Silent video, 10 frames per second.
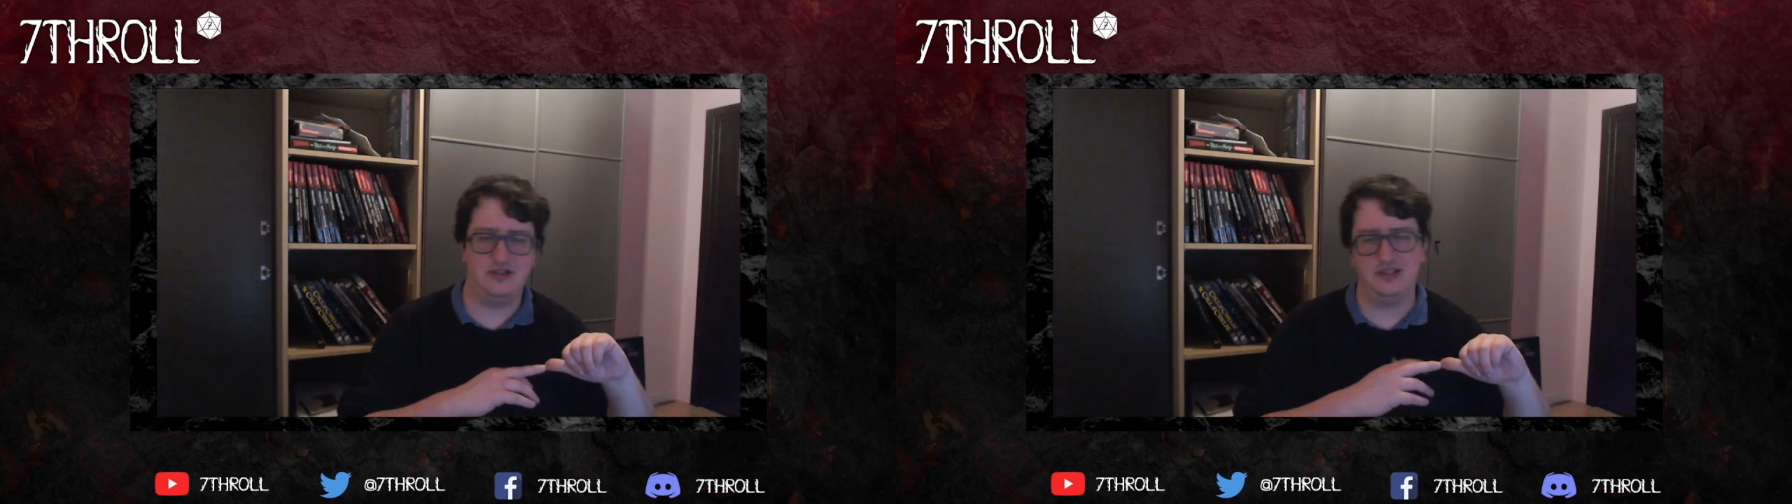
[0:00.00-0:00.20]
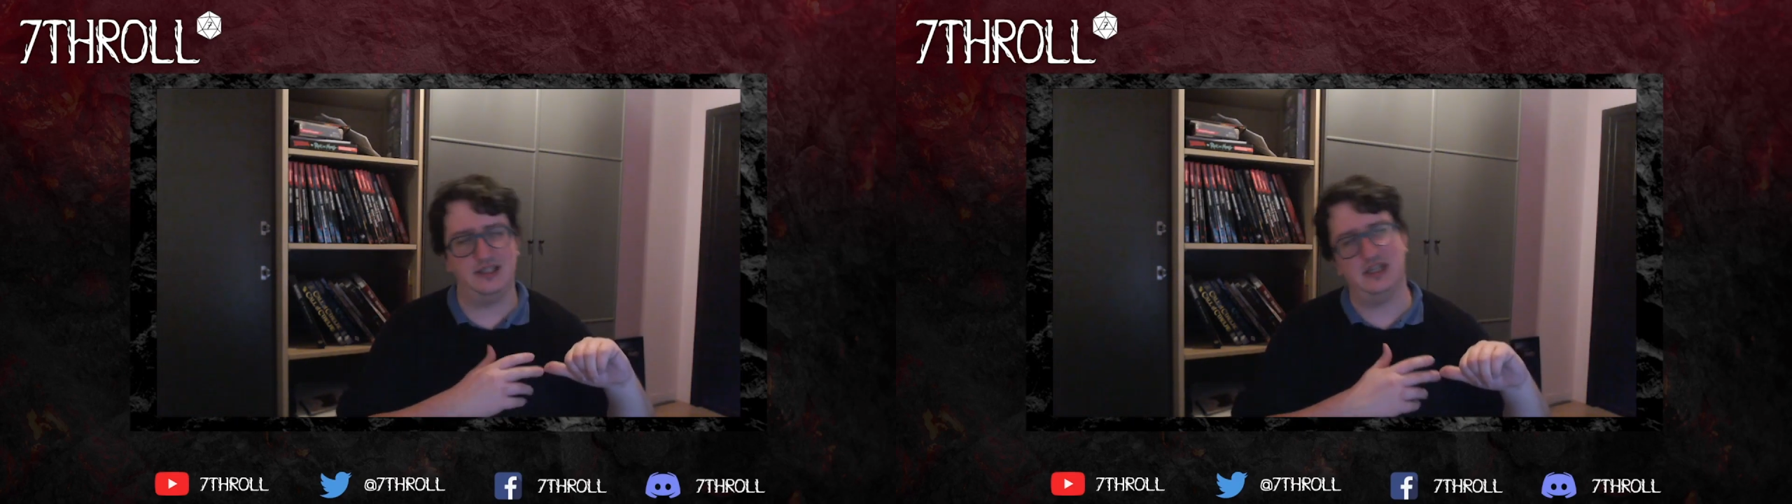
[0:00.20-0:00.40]

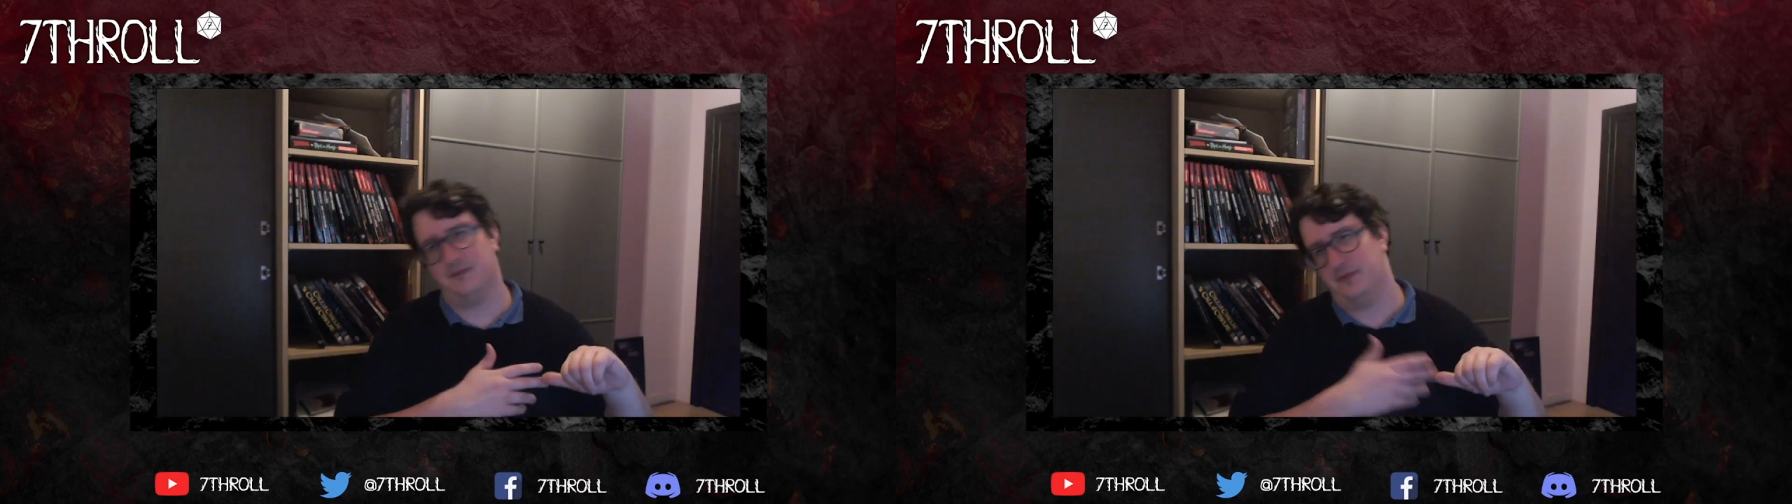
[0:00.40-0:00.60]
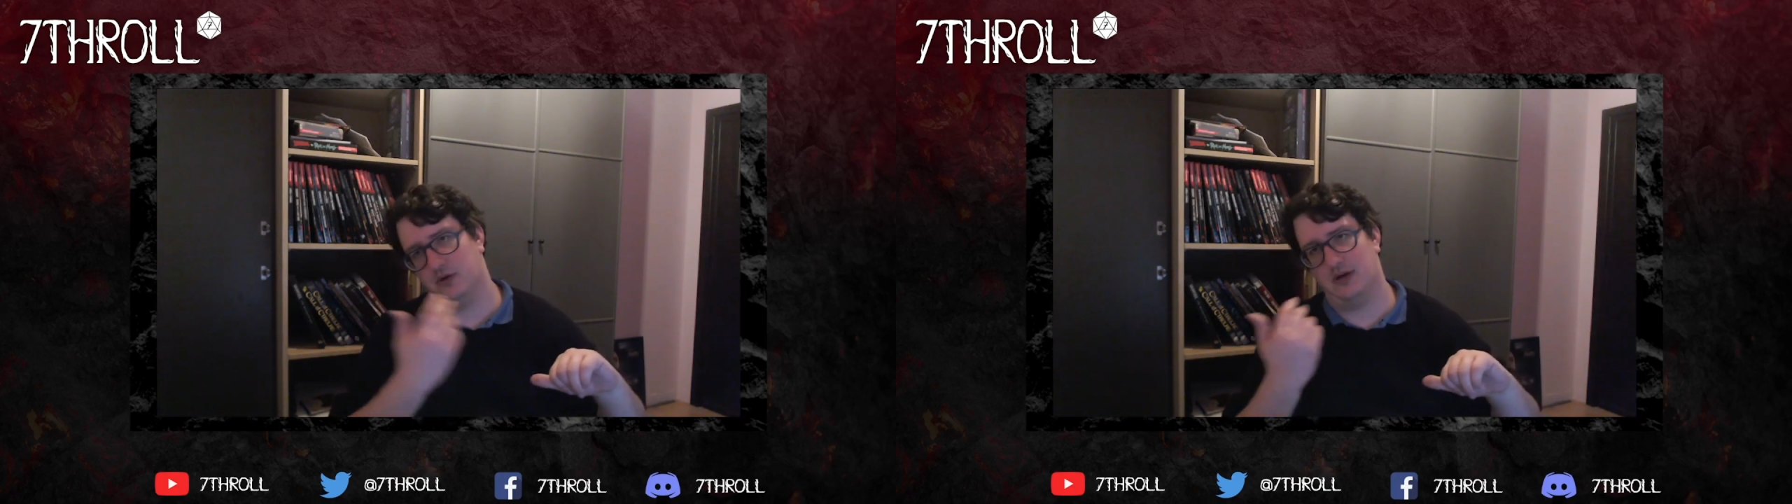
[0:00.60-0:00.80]
to keep
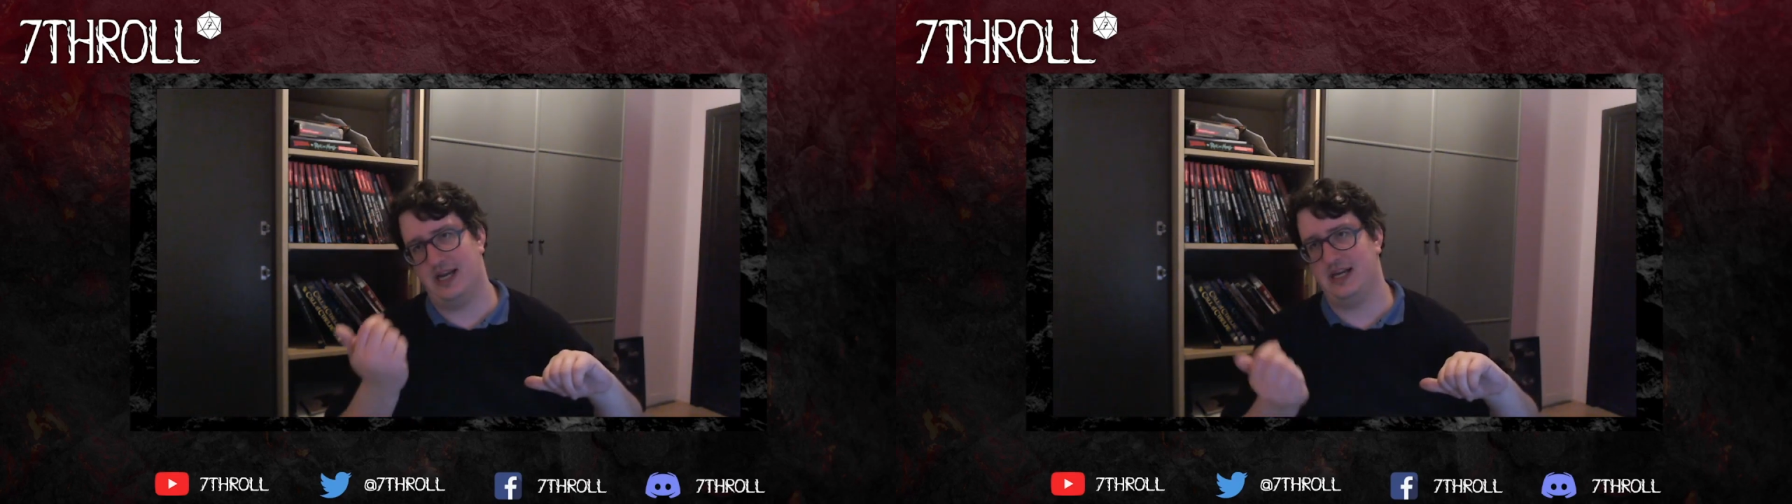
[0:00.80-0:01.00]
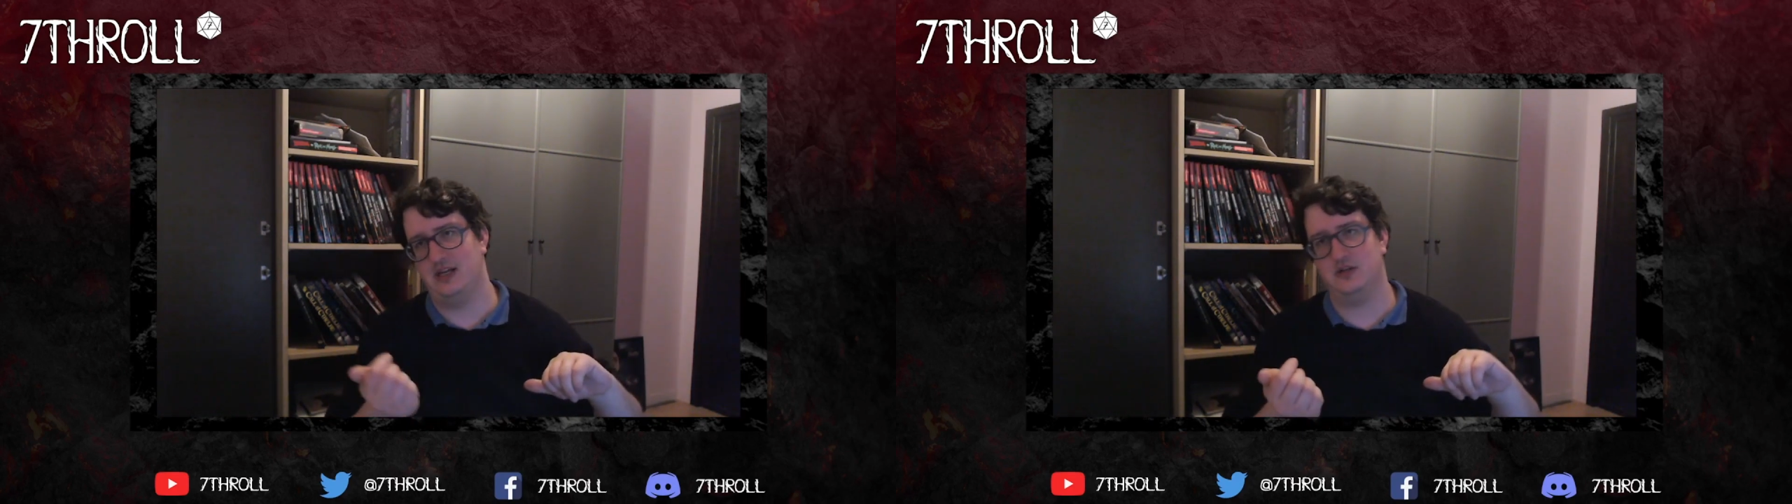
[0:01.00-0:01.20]
their
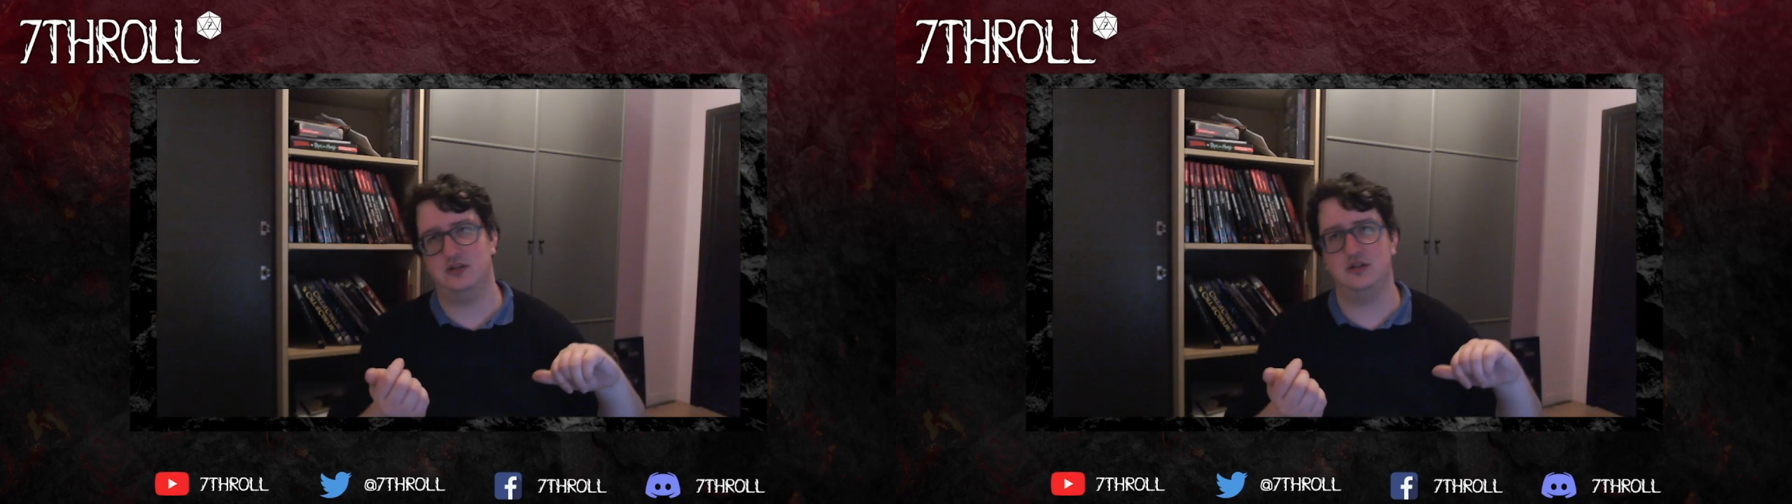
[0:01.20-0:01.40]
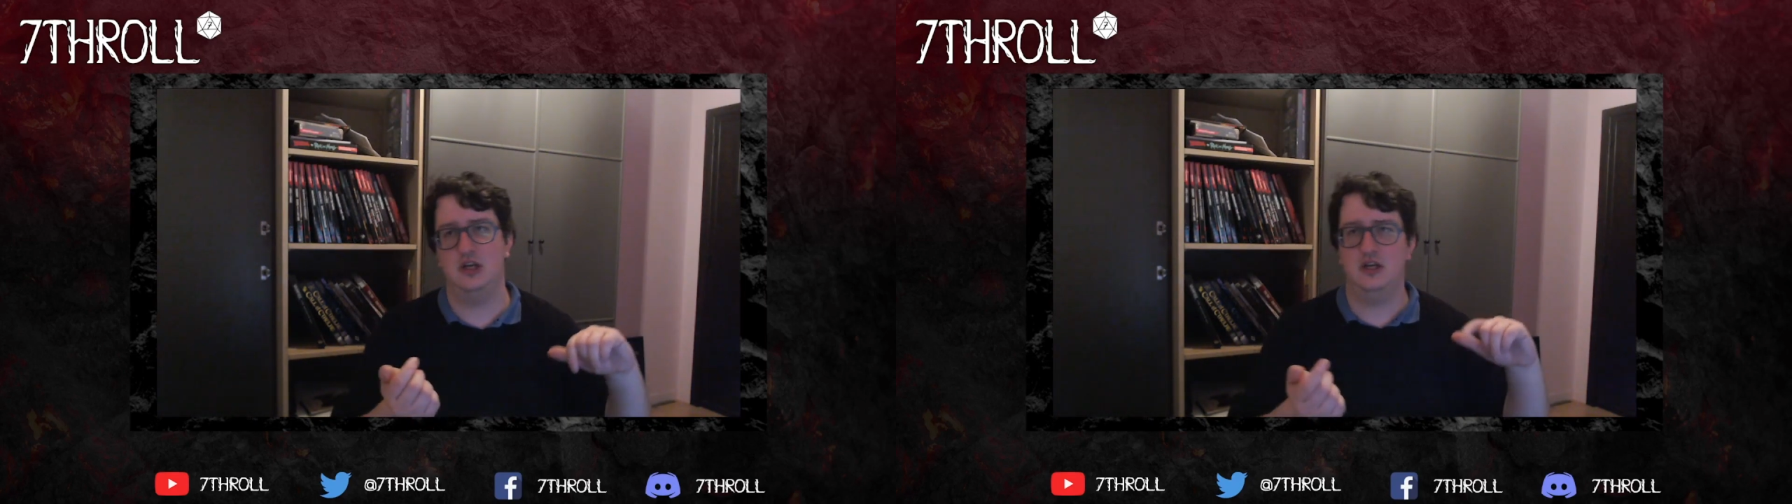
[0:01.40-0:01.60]
rage.